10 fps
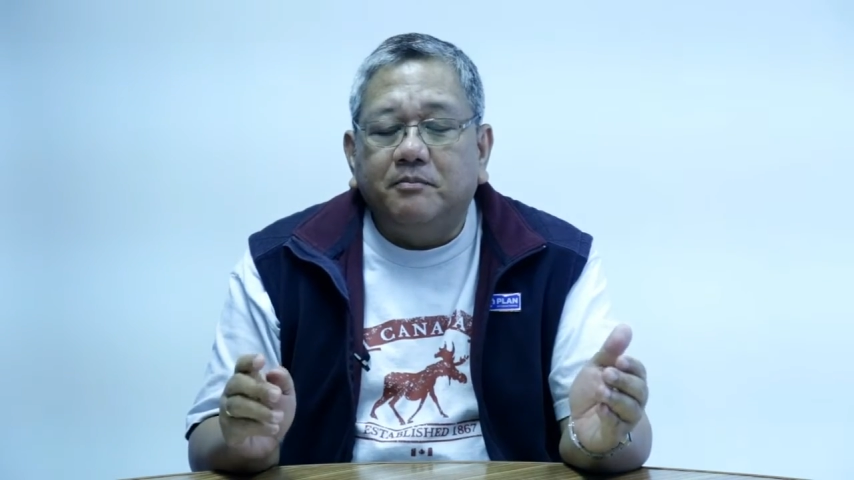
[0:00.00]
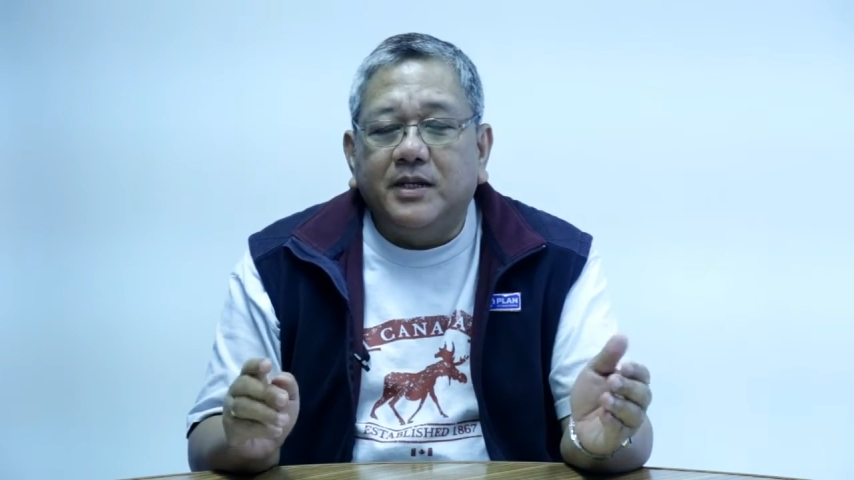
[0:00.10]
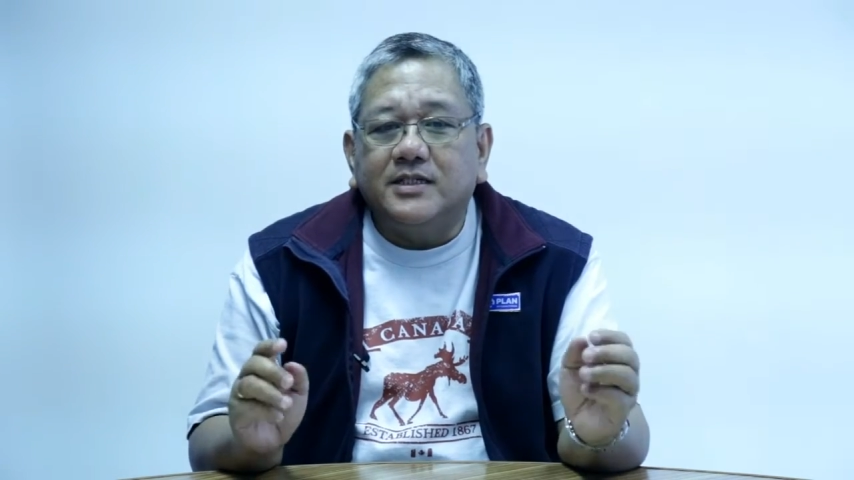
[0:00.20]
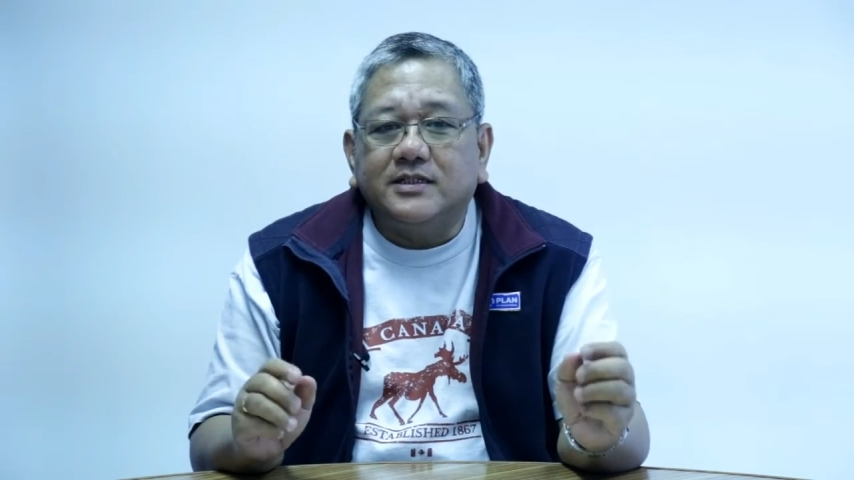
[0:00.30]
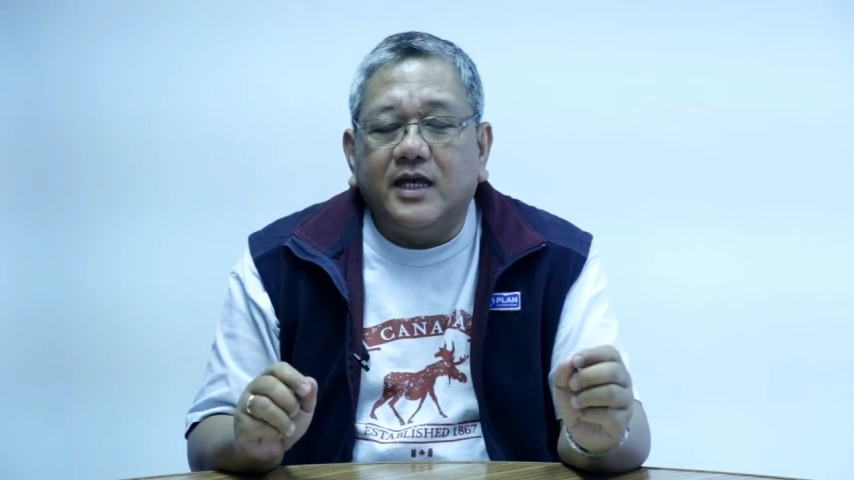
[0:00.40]

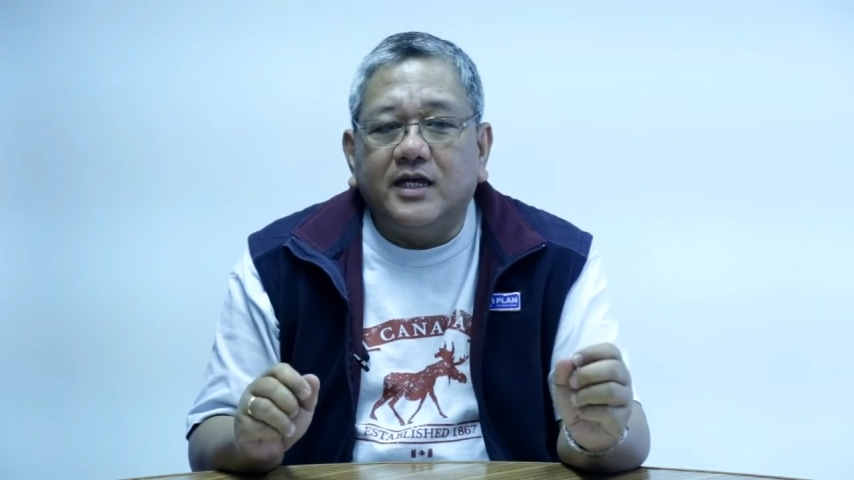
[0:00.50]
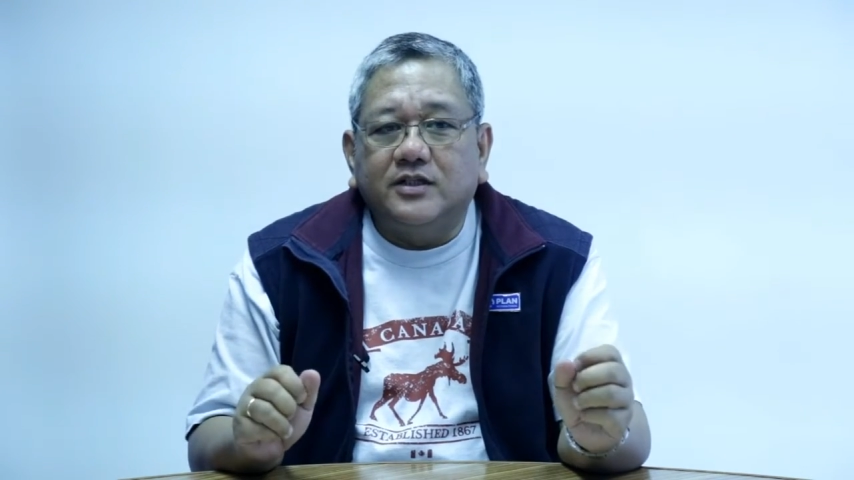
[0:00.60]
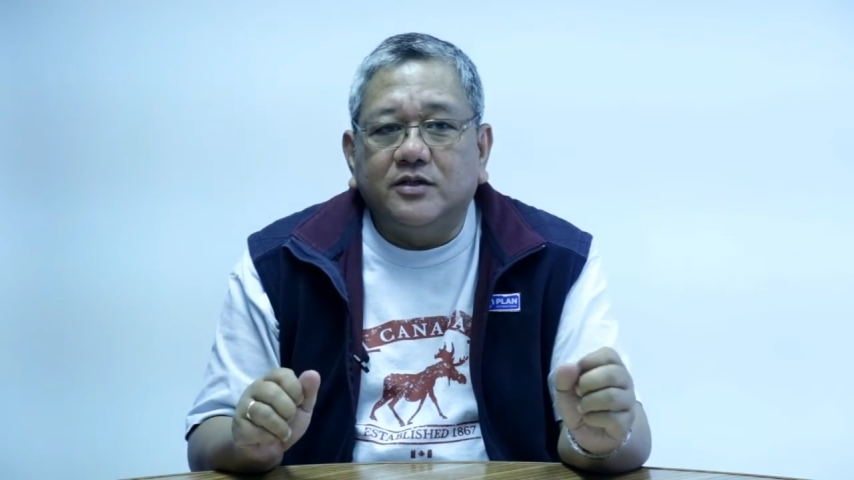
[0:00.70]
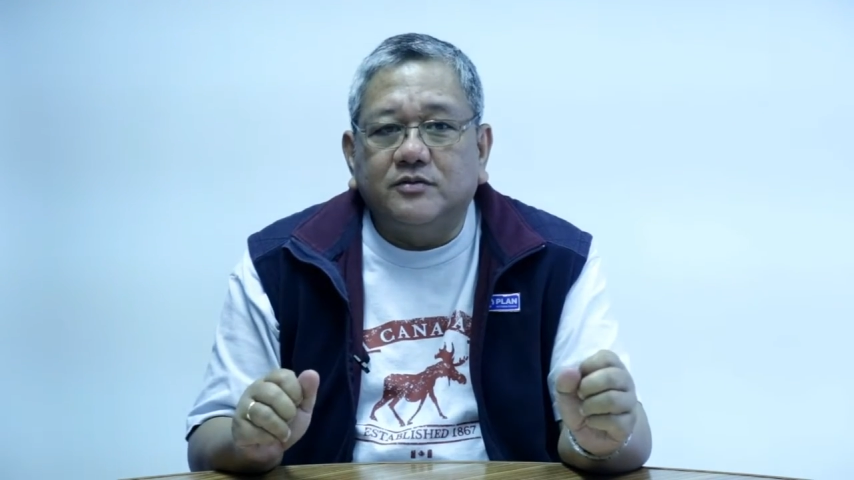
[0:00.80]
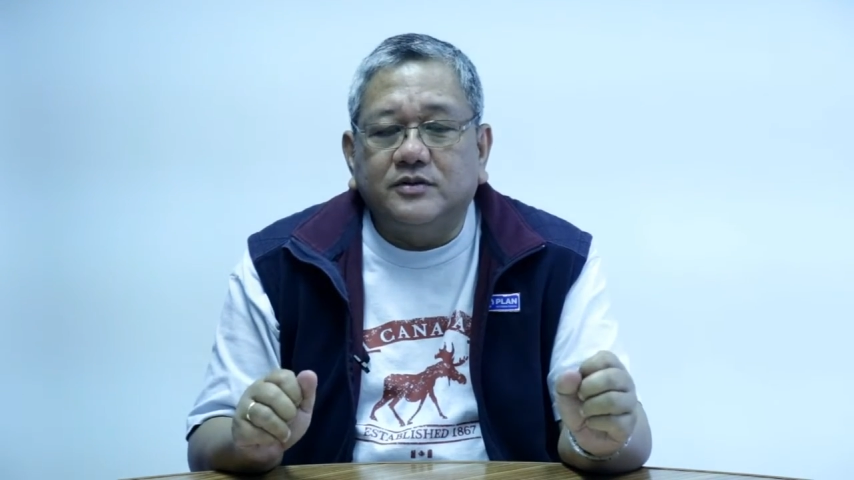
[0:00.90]
Please take
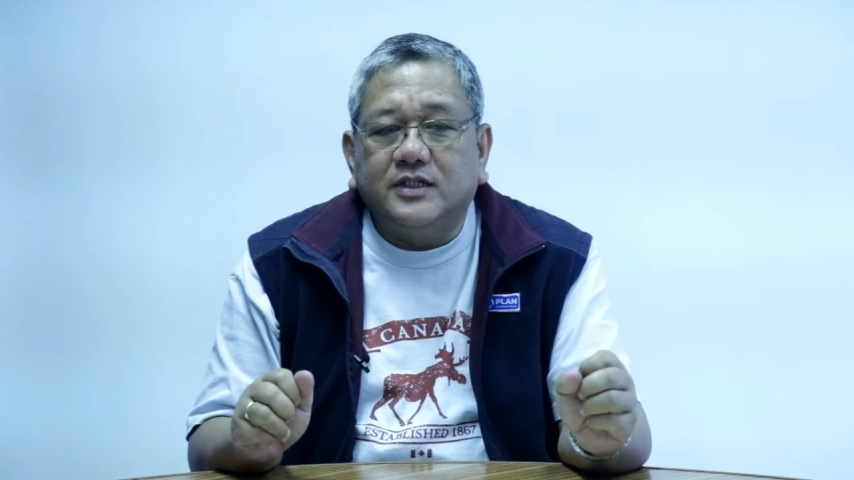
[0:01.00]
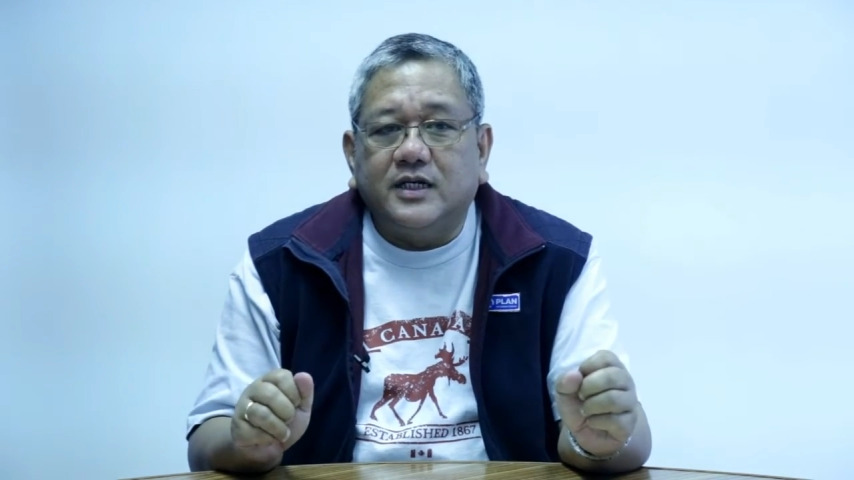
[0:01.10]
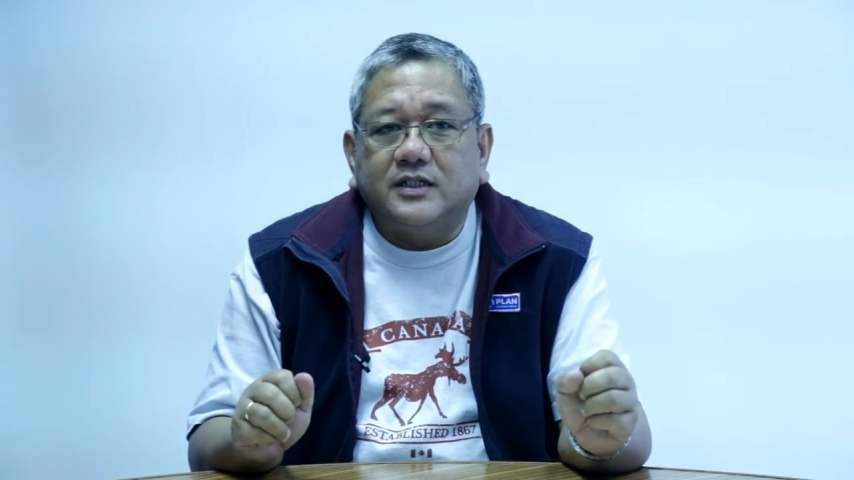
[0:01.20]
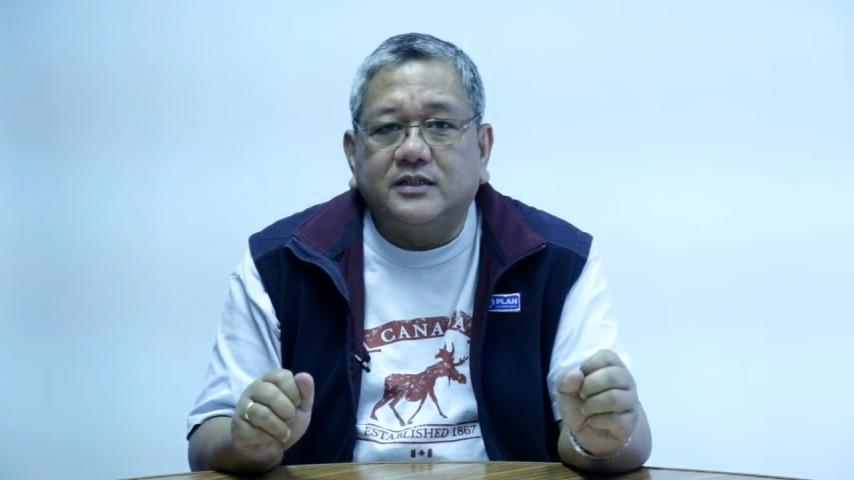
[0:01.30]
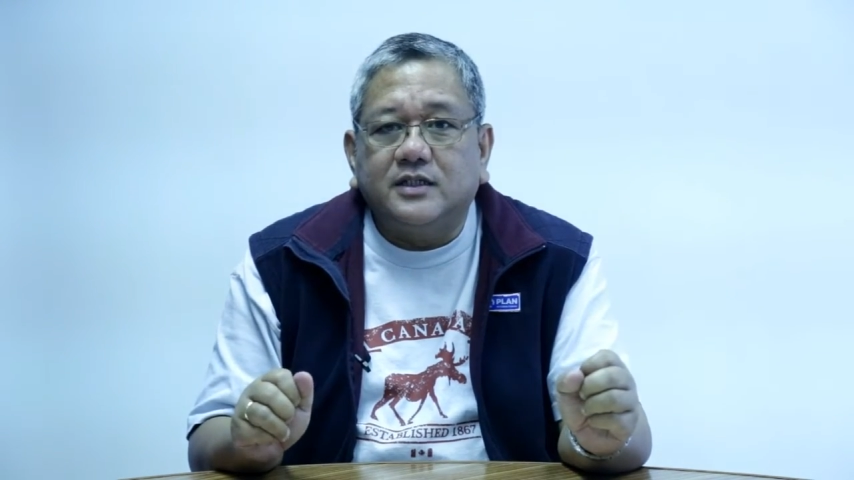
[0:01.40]
note
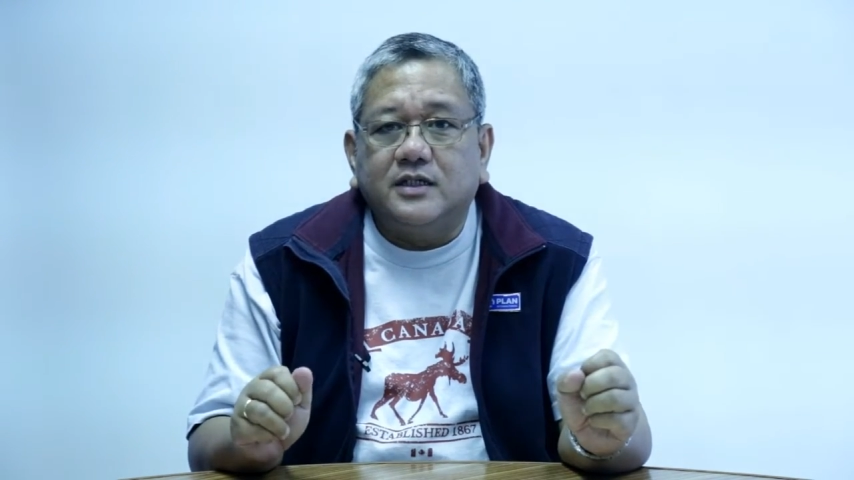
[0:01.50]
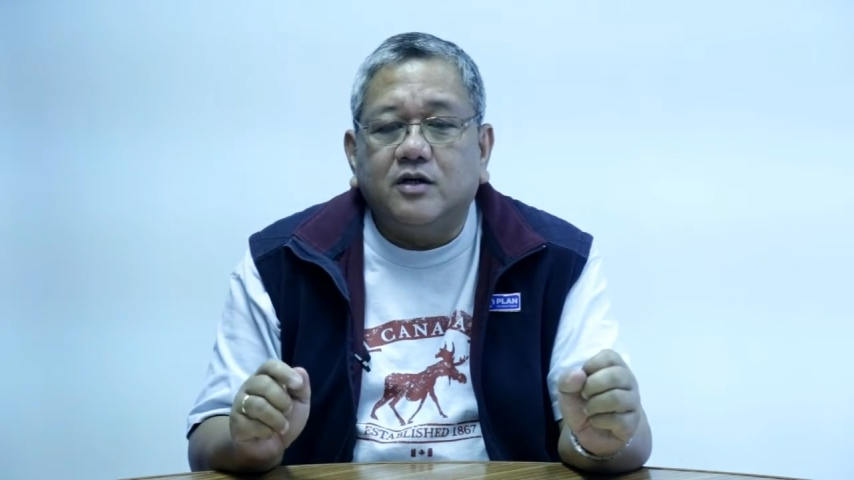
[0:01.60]
that